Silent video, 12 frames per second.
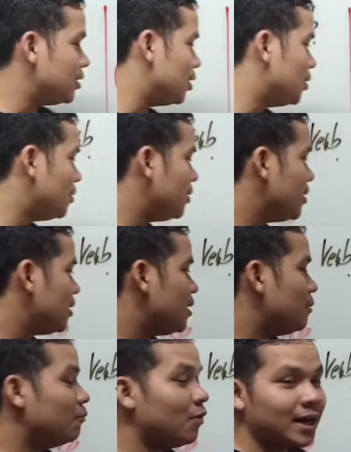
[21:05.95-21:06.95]
You know,
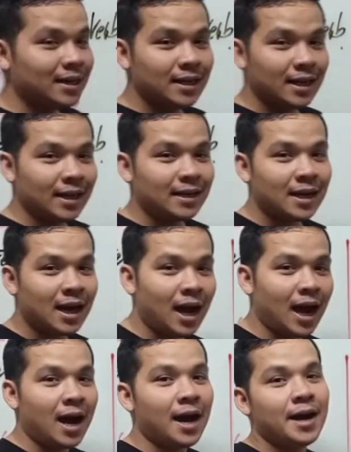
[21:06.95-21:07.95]
what did
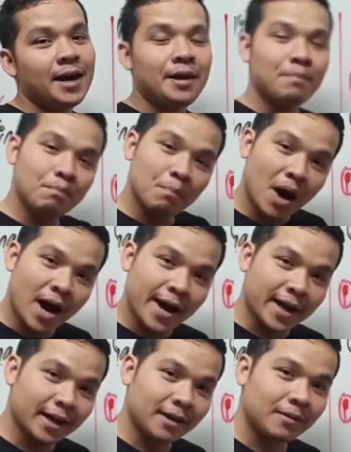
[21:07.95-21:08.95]
I
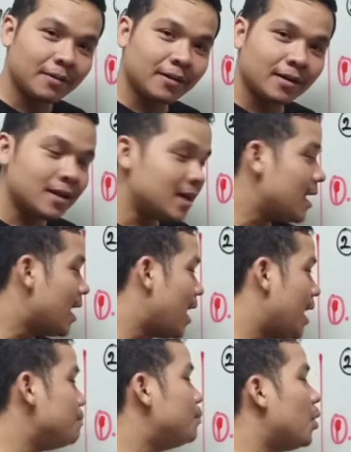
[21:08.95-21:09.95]
buy?
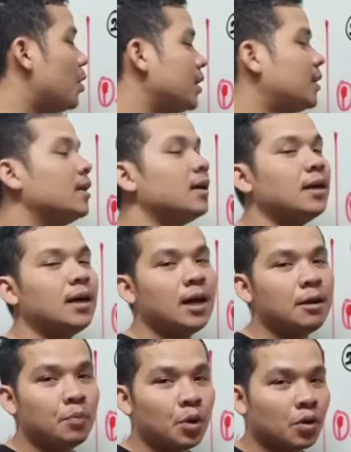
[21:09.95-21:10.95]
I bought
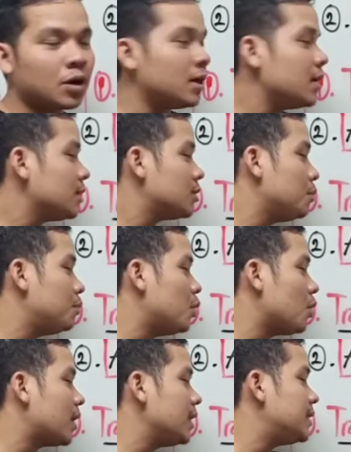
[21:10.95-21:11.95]
a book. So
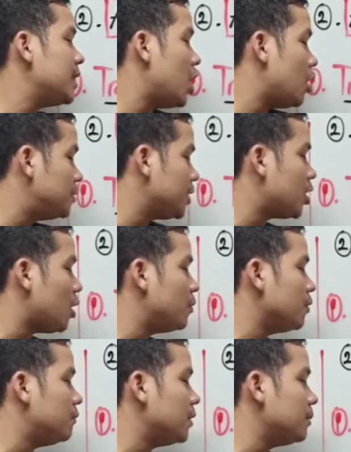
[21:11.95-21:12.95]
book is the object
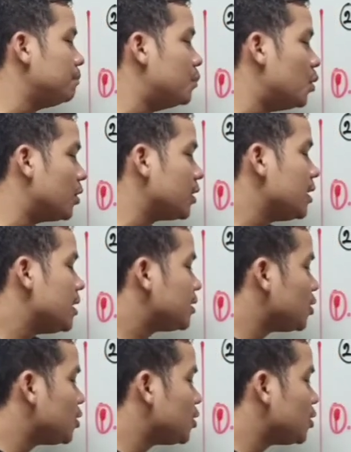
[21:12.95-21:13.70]
of the word bought.